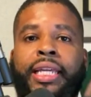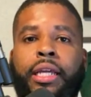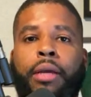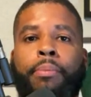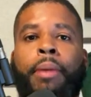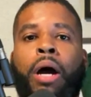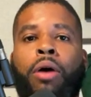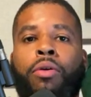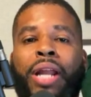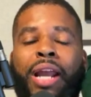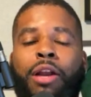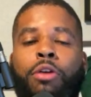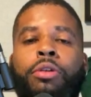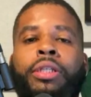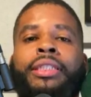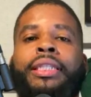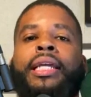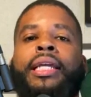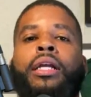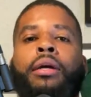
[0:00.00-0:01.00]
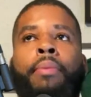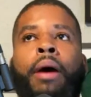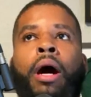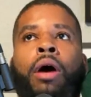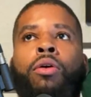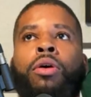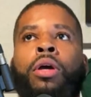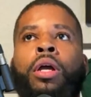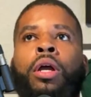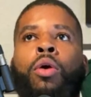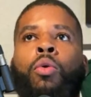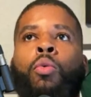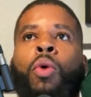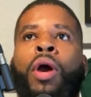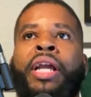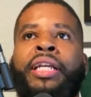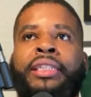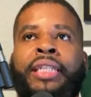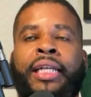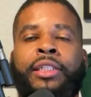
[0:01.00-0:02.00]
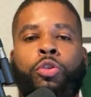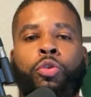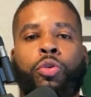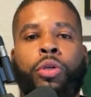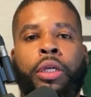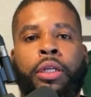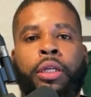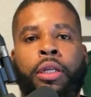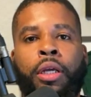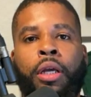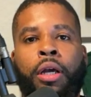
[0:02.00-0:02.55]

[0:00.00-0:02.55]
not only think about ways that you can